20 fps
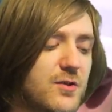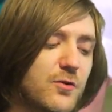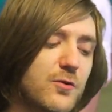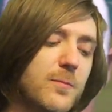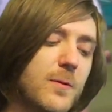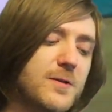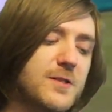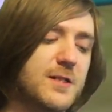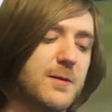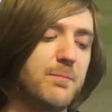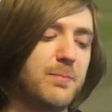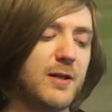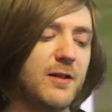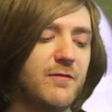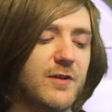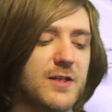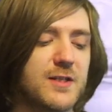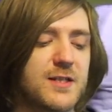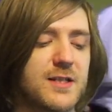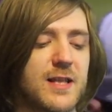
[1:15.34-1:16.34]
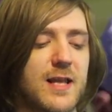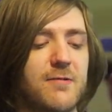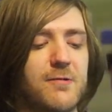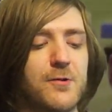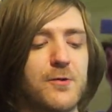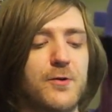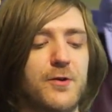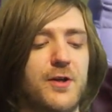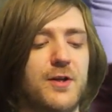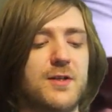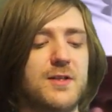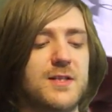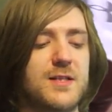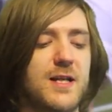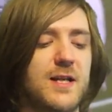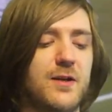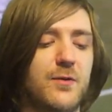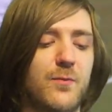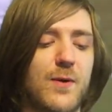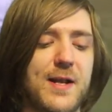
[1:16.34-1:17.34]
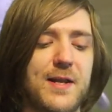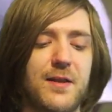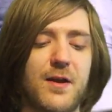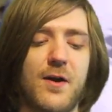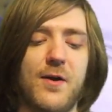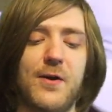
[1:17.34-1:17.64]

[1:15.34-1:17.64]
almost oblivious to their audience, in a way that